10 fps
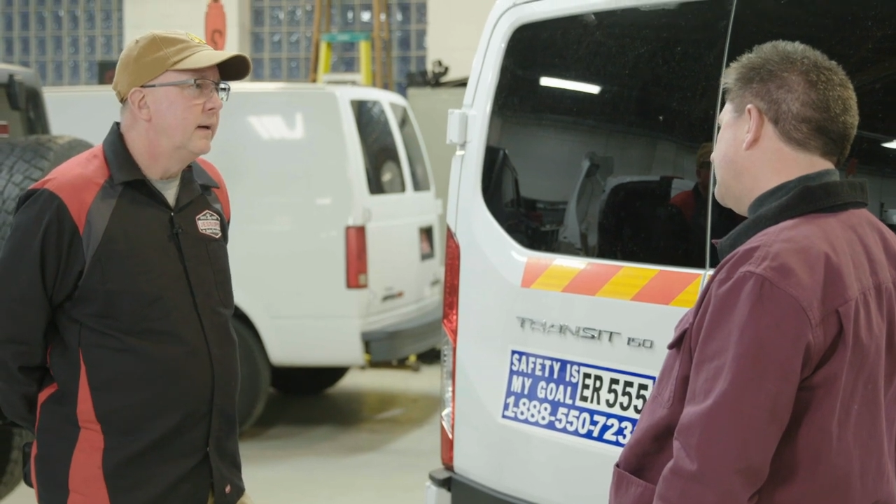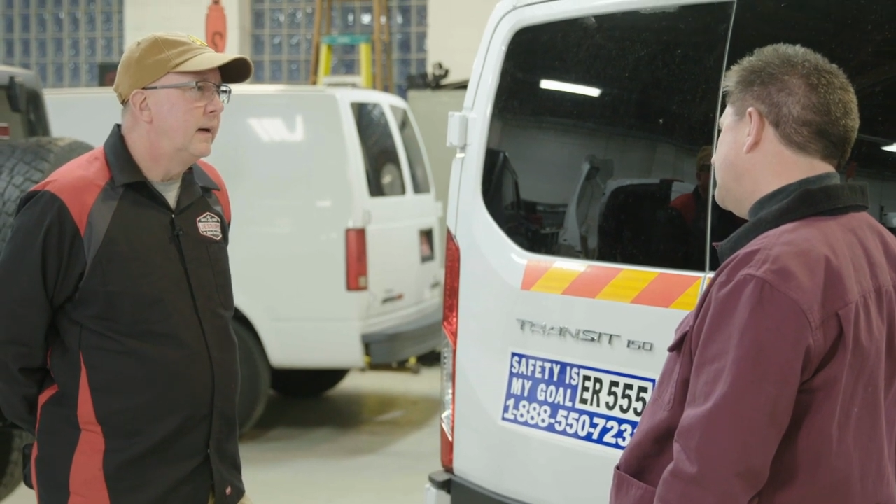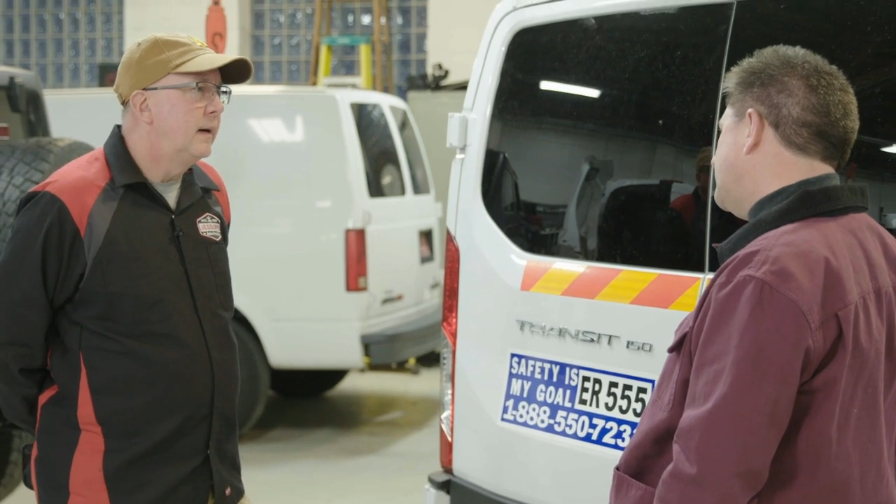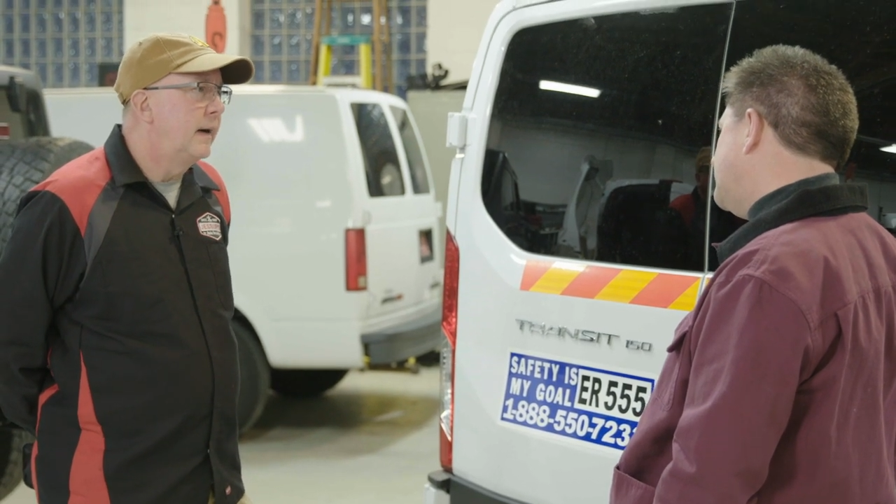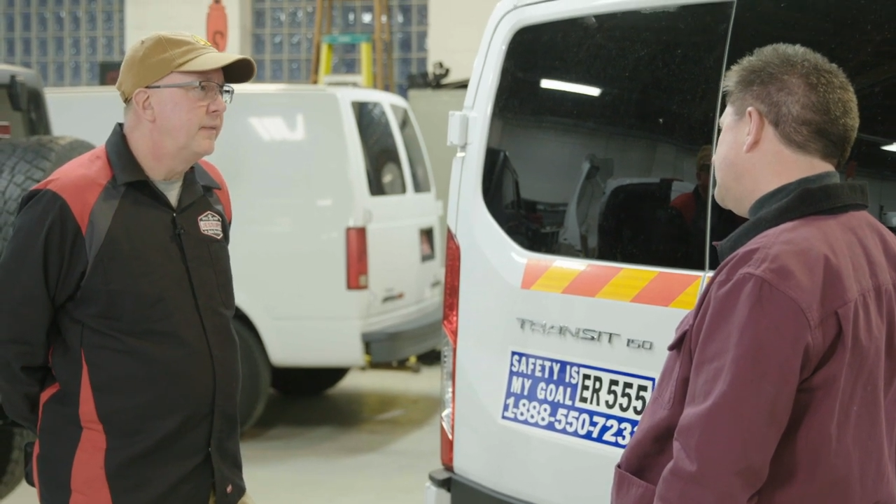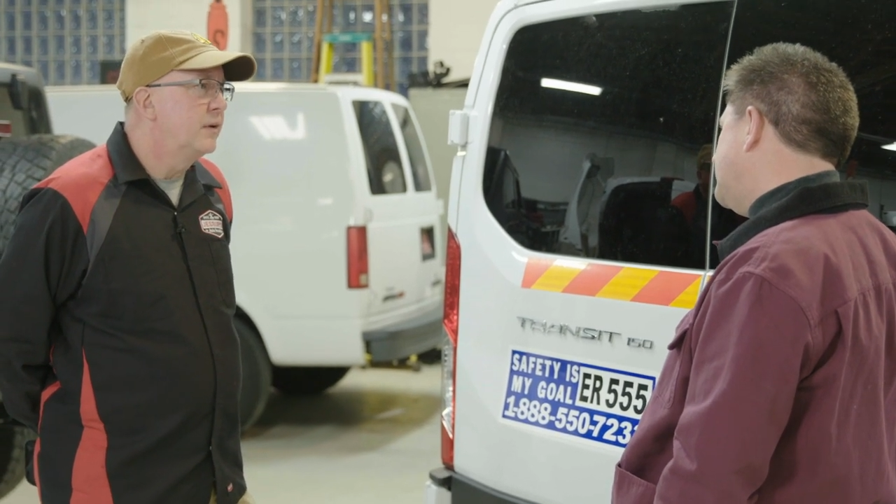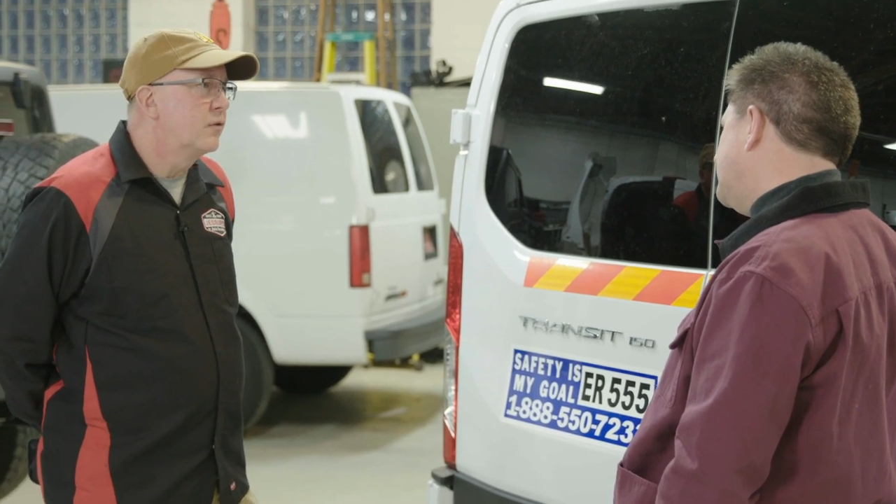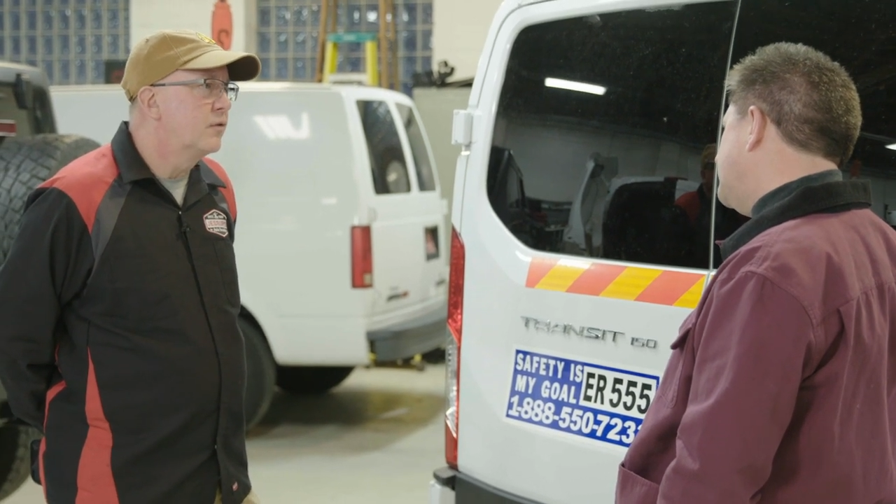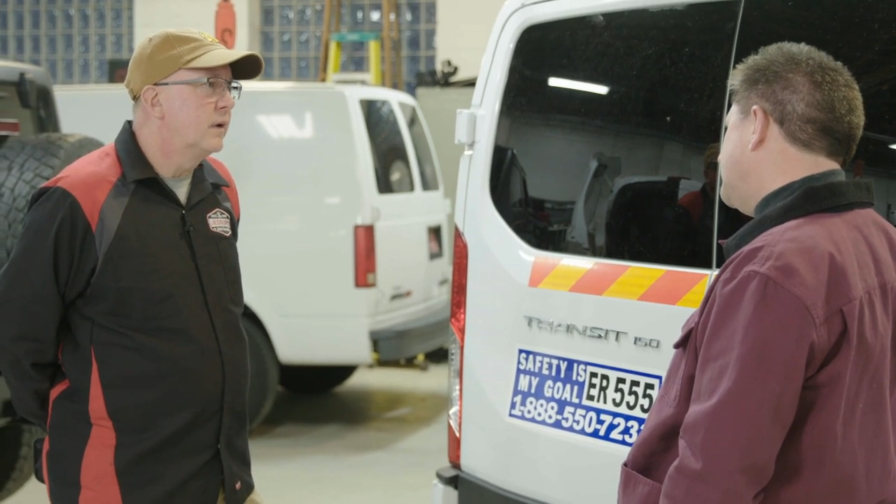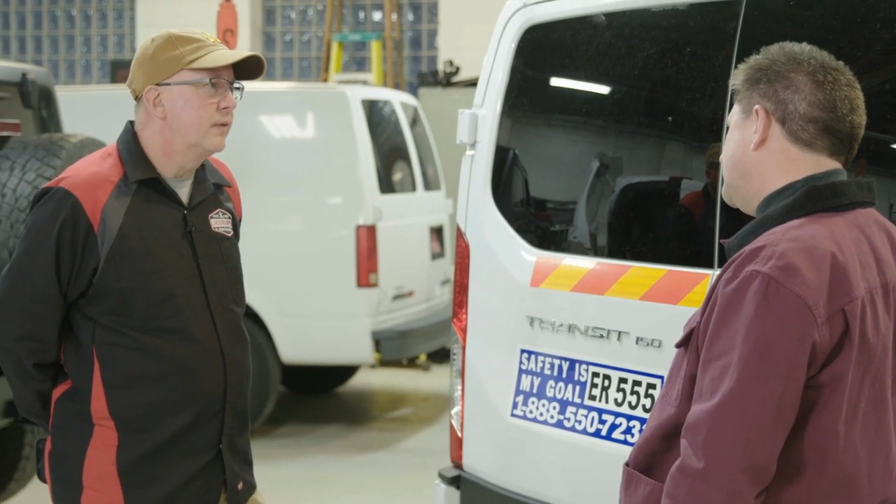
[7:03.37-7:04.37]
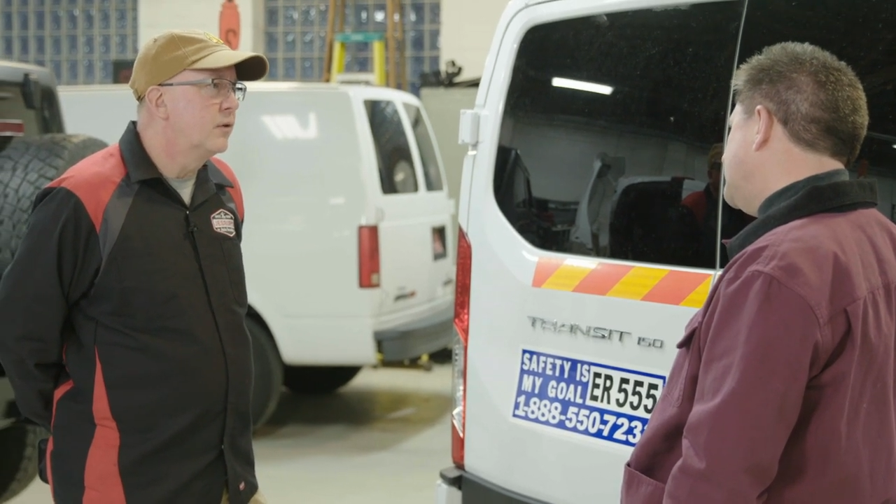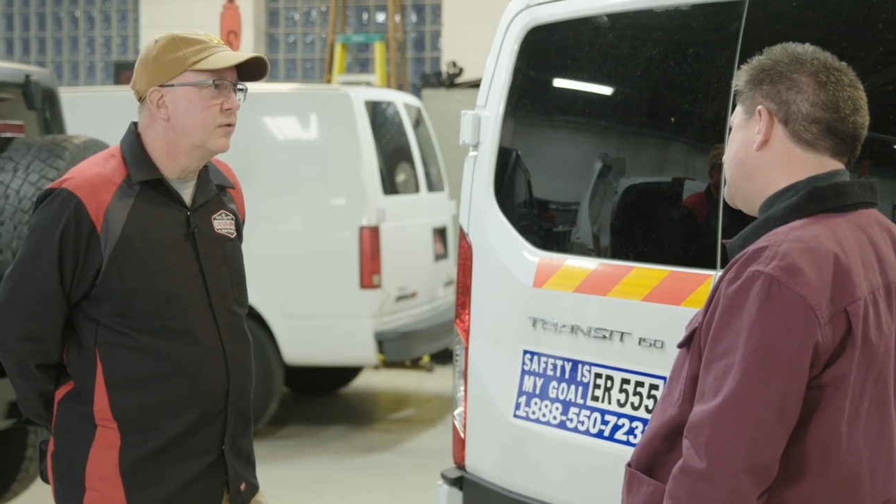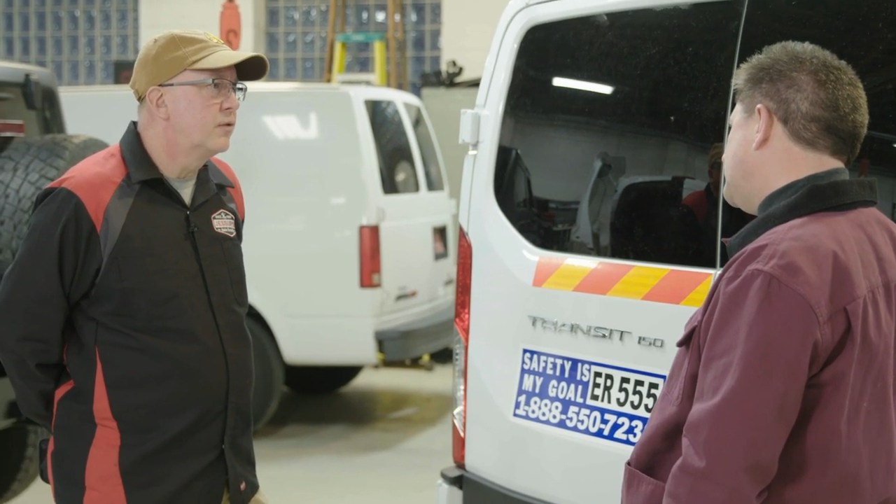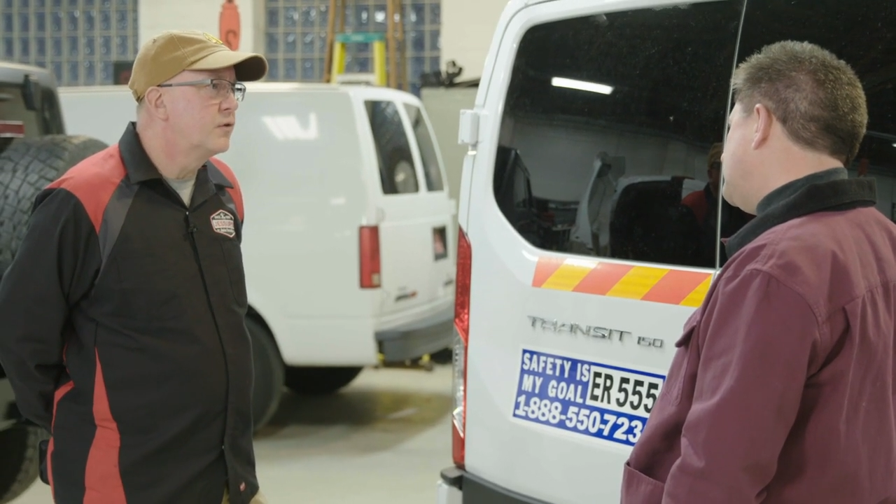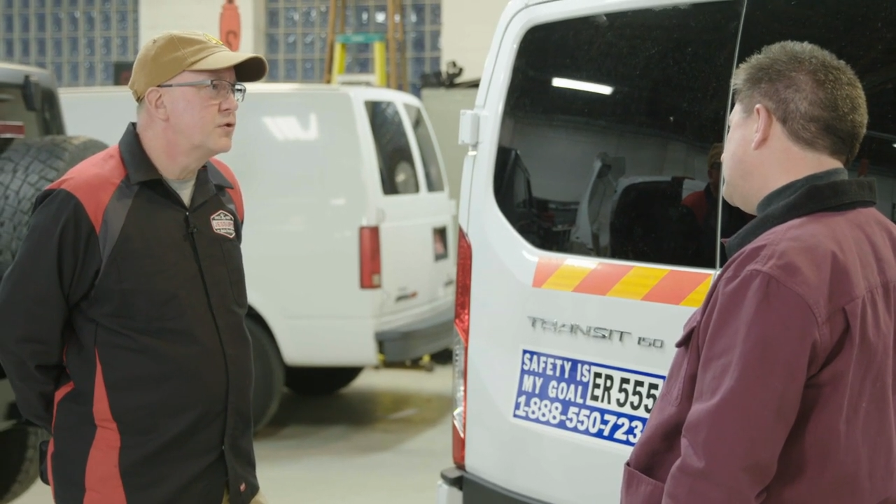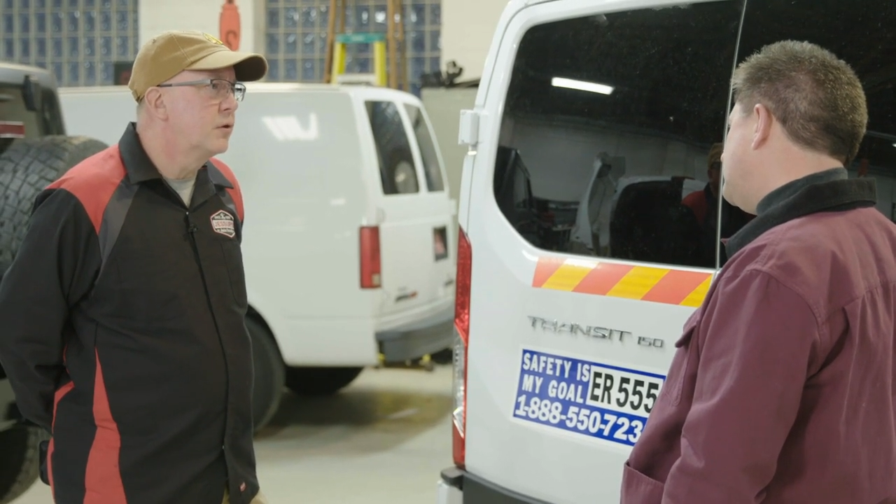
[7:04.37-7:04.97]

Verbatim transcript: uh, I think there's a there's there's